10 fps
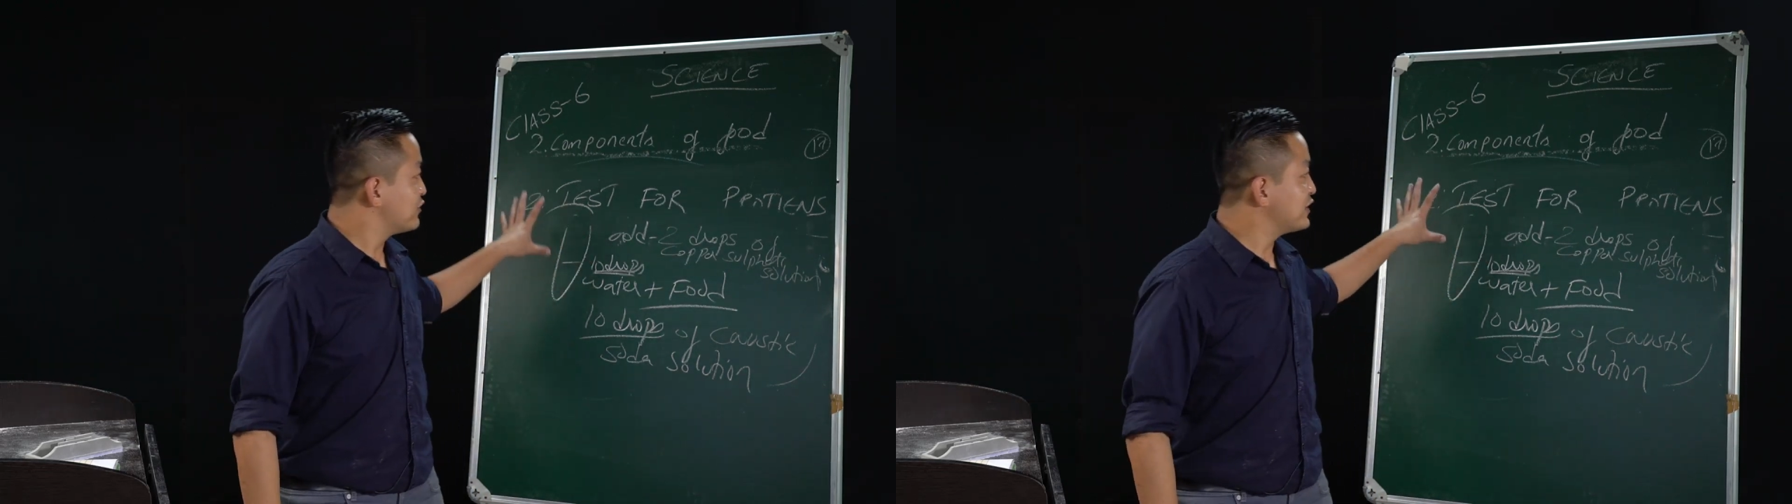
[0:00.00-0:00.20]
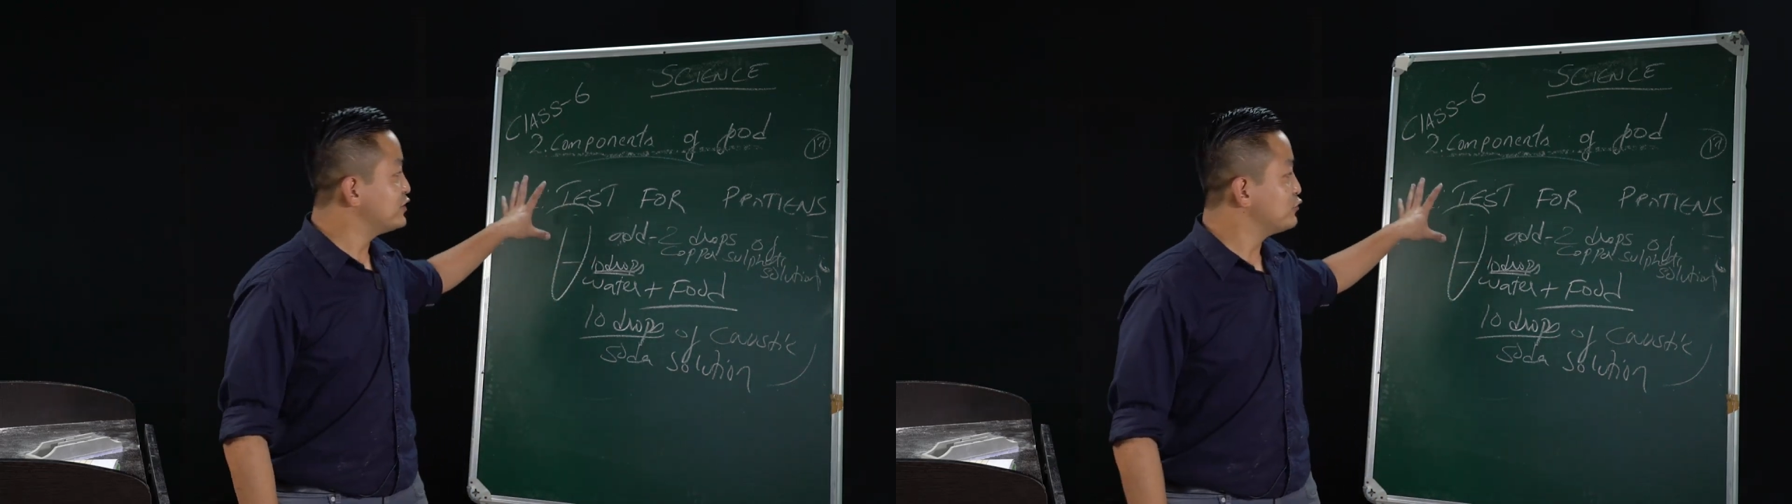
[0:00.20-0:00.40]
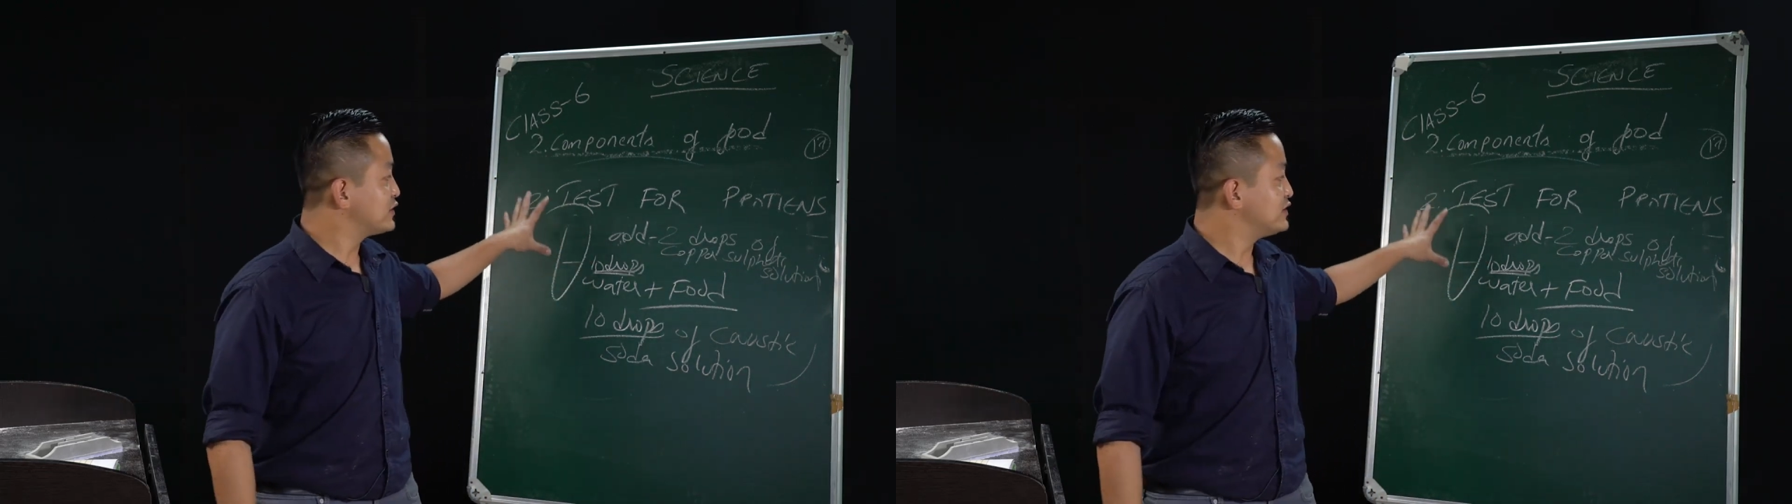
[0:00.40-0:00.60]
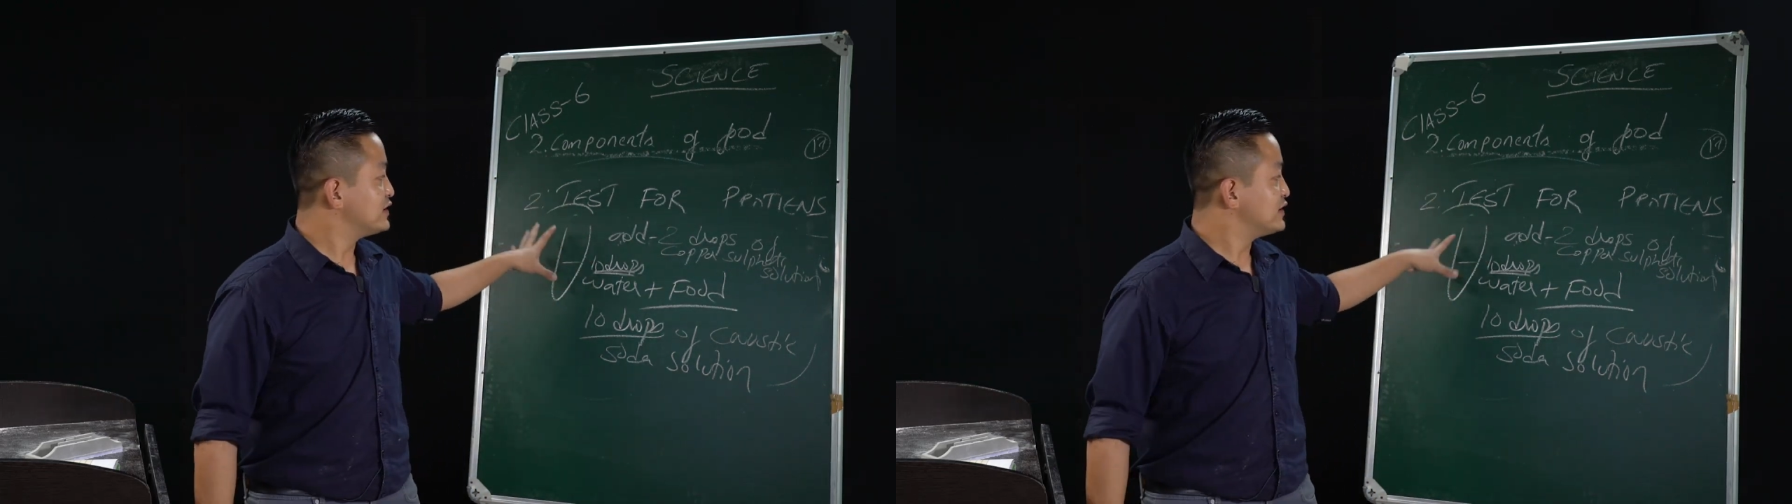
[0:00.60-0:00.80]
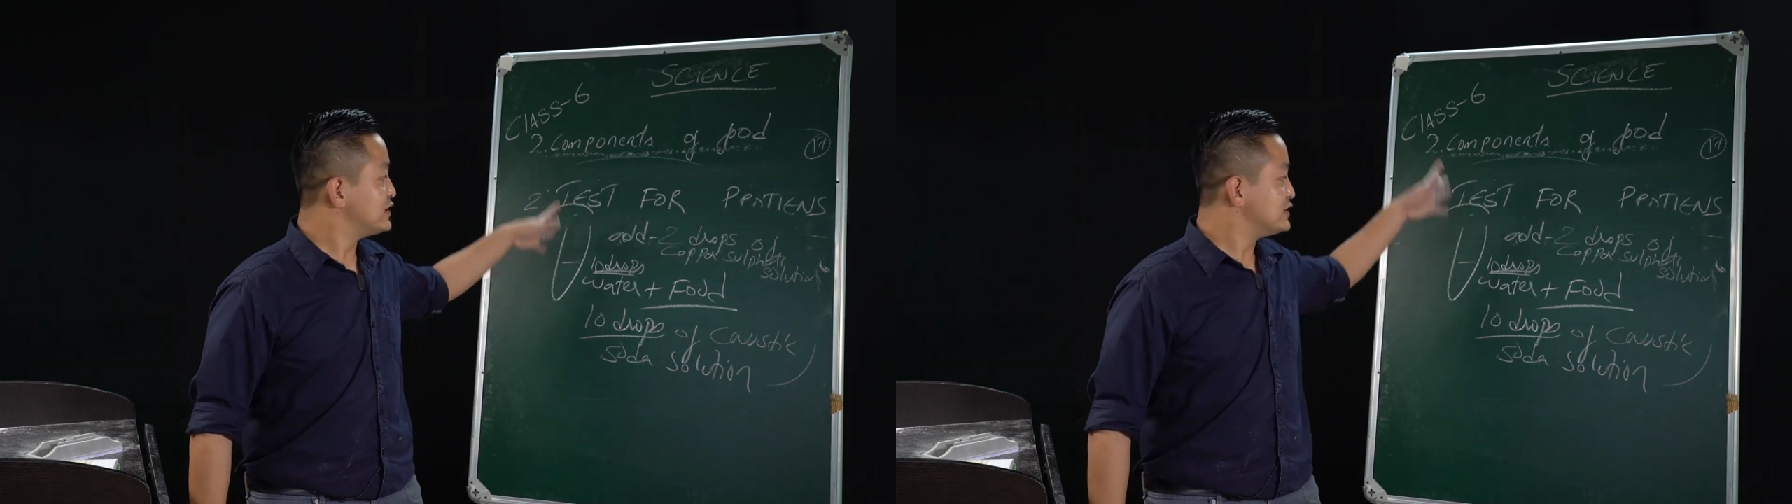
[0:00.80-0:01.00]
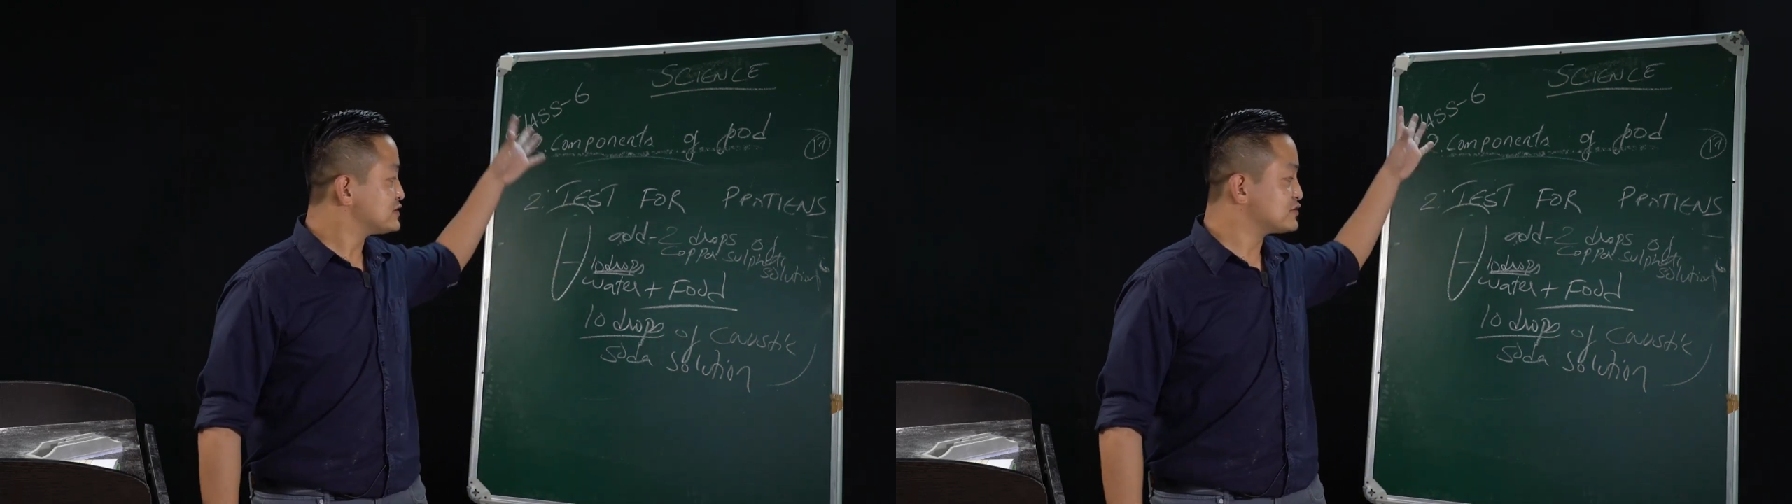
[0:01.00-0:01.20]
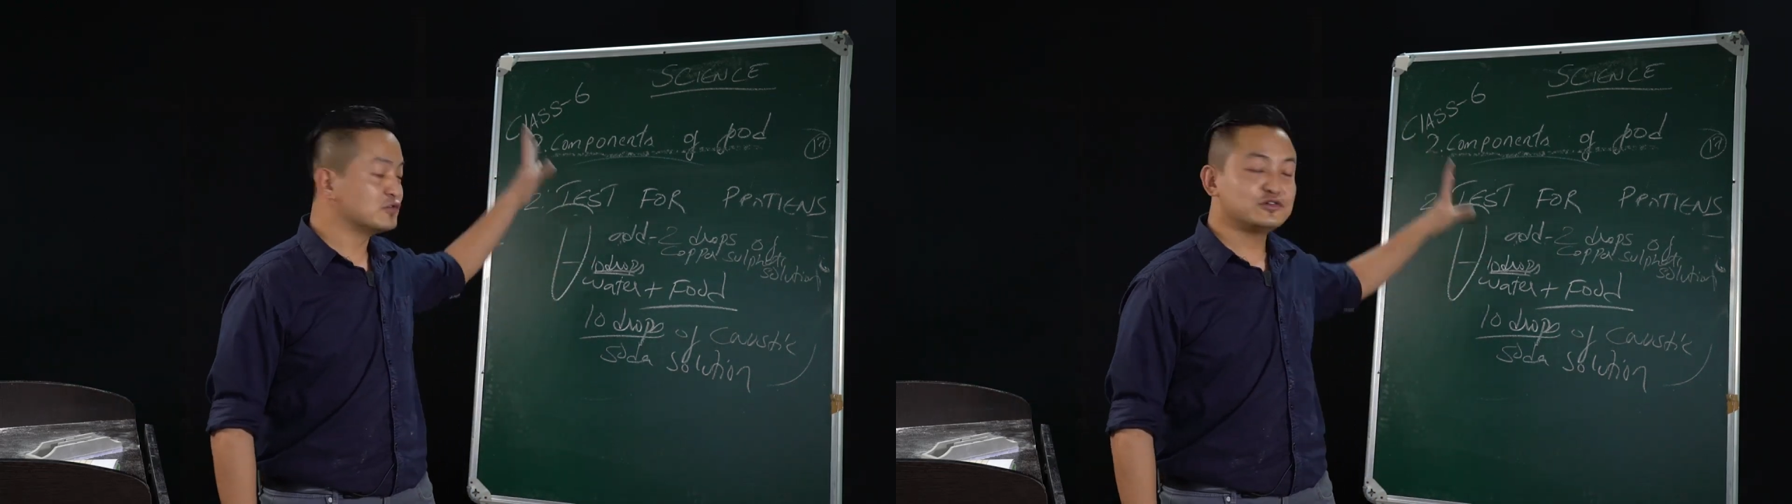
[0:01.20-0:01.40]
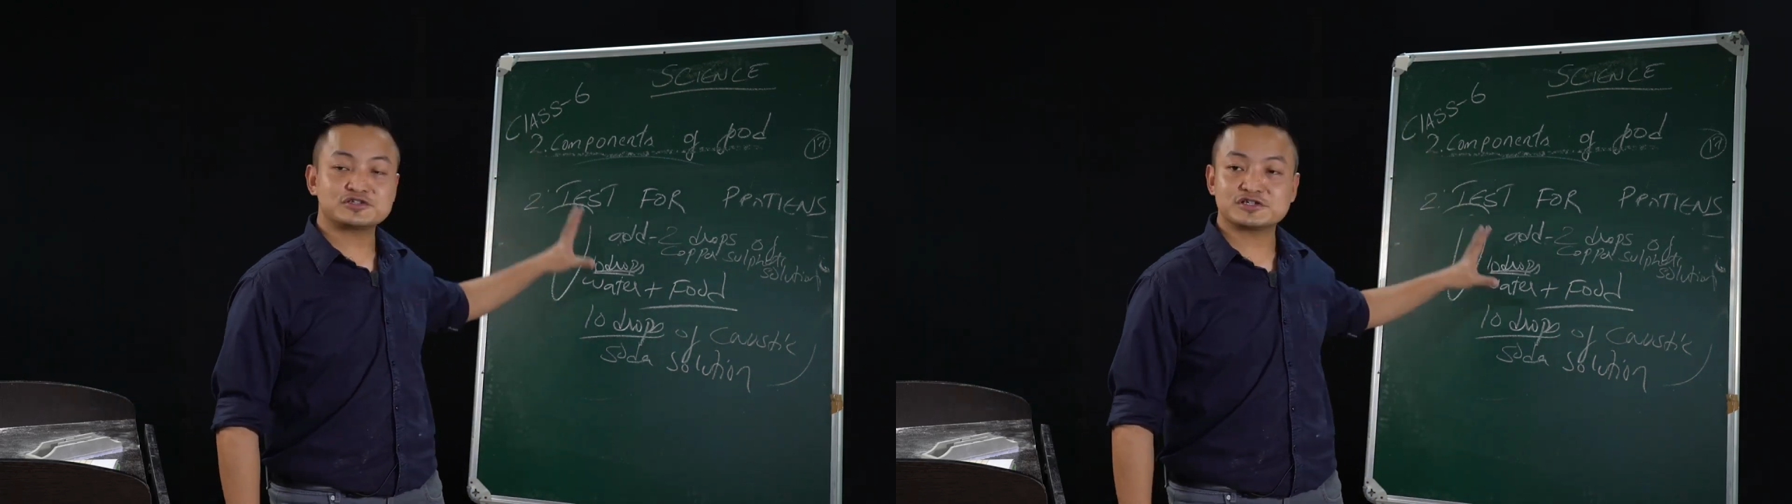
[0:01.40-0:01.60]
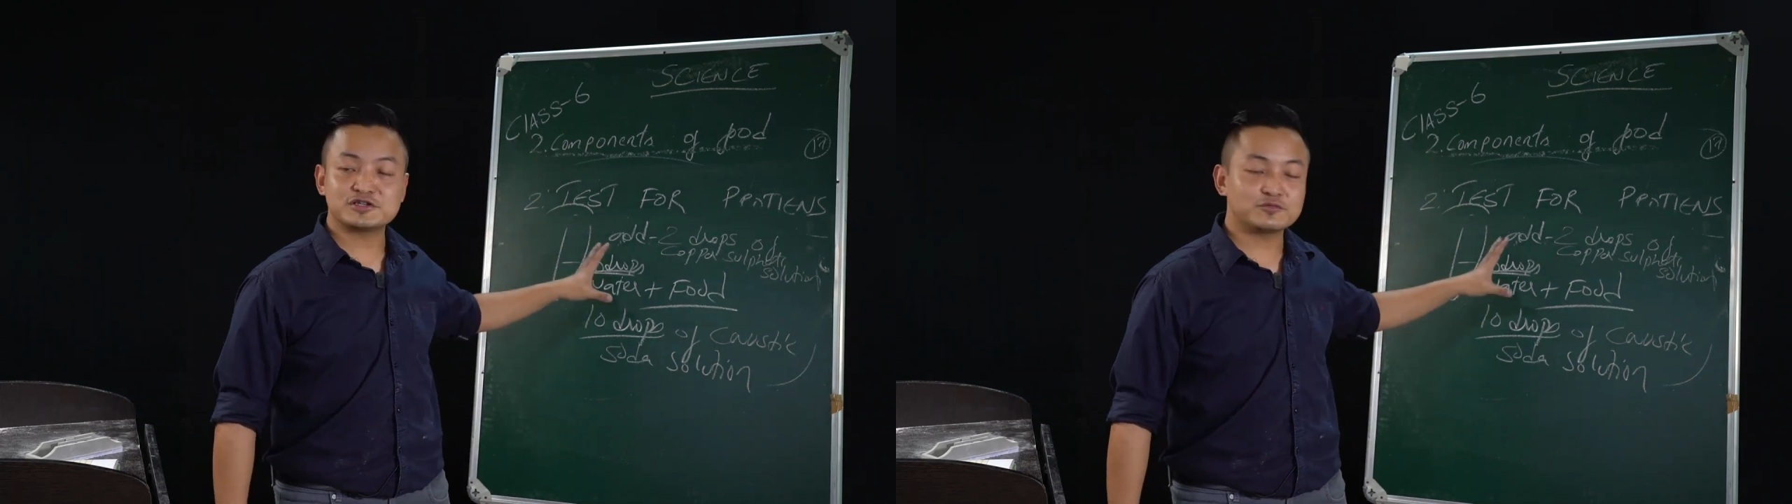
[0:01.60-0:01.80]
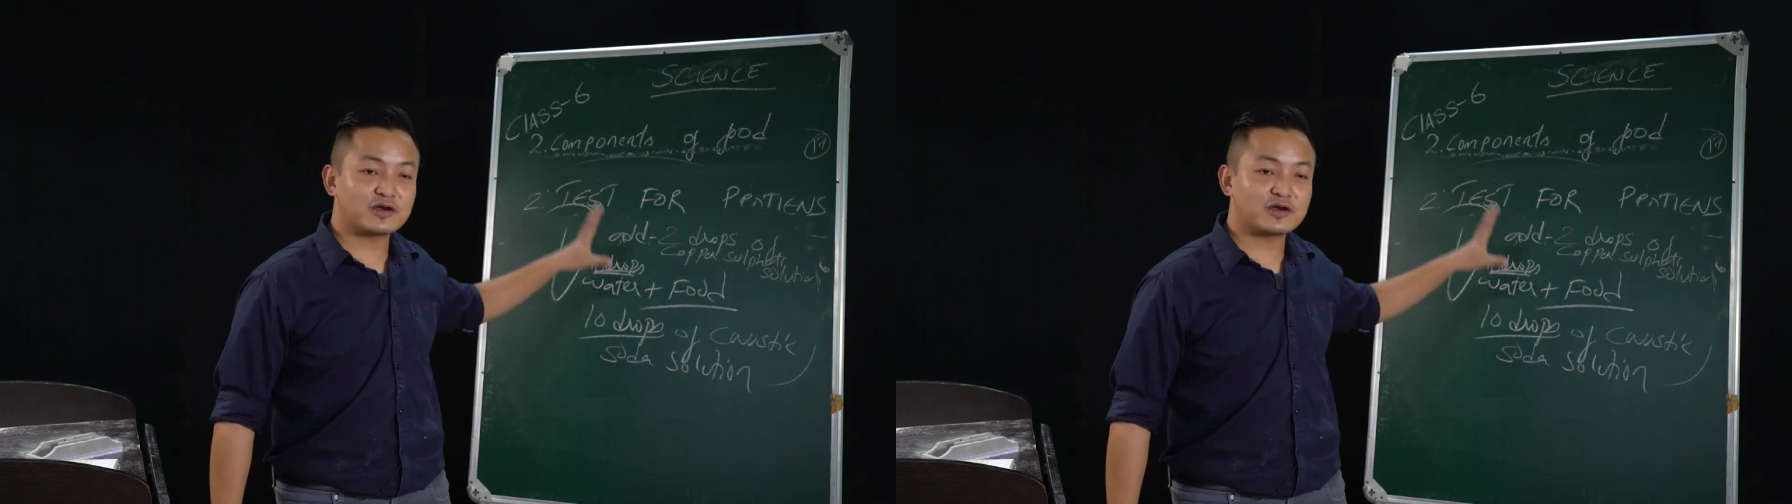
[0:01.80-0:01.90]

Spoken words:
ready with the solution,